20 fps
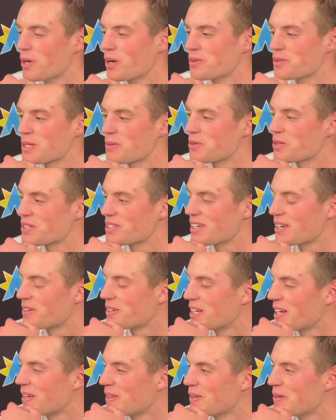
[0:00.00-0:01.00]
I was able to settle
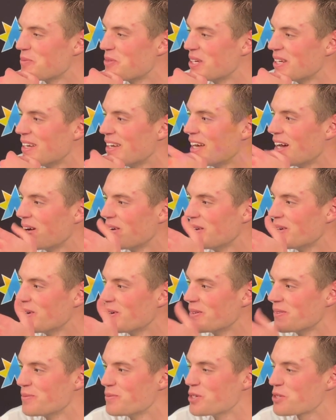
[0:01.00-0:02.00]
down a little bit, and now, you
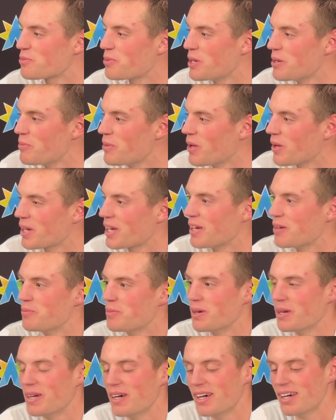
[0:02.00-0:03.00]
know, I'm just playing ball again.
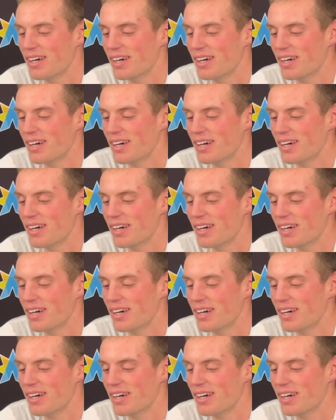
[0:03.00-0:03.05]
But,